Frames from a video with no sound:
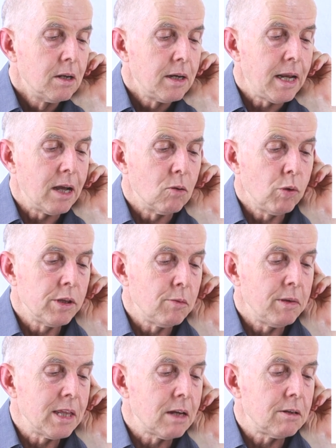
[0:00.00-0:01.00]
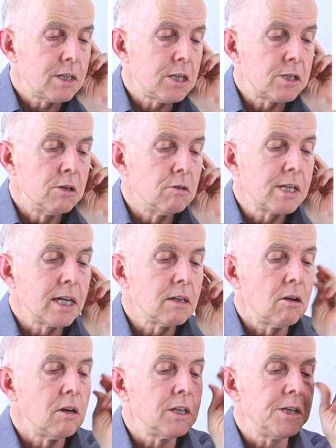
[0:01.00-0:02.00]
Now, with and without digital
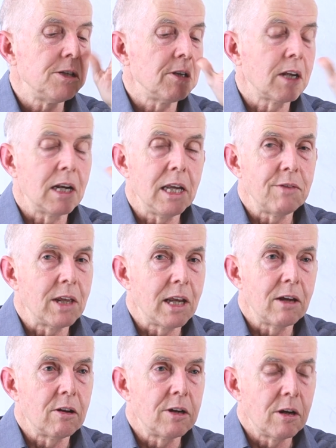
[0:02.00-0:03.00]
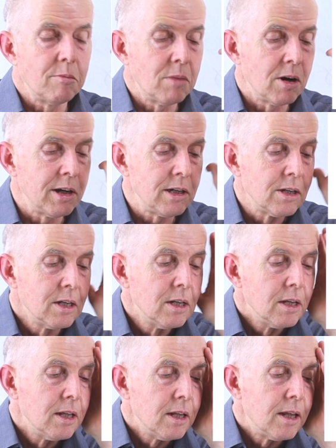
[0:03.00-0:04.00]
technologies, you can leave that out, I don't mind.
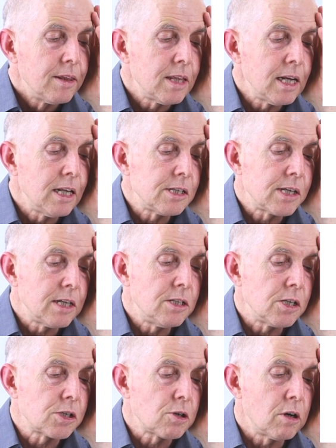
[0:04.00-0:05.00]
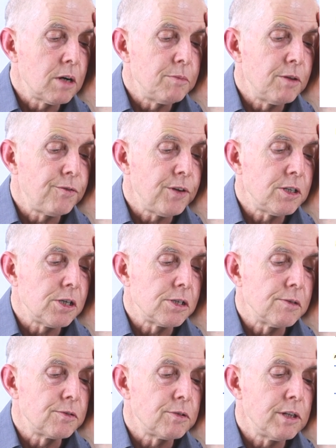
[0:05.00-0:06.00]
Then it said describe the features
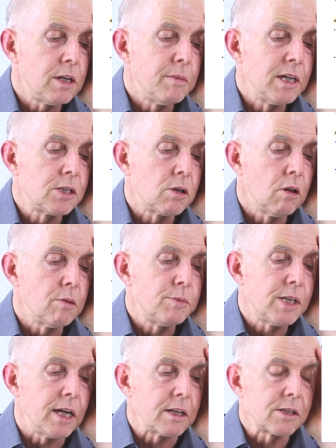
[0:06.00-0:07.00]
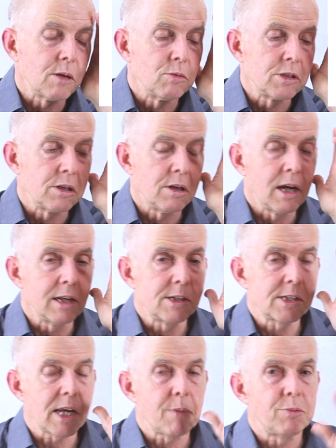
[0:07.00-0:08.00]
of three-dimensional objects. That was a
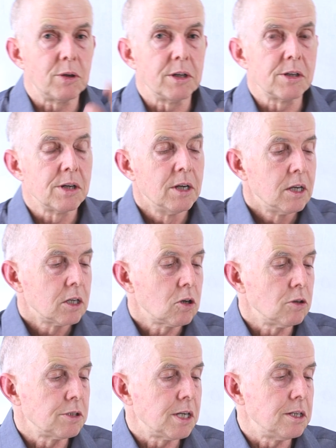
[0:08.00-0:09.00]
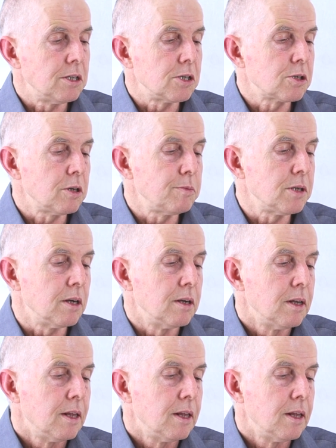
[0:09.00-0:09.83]
separate content descriptor.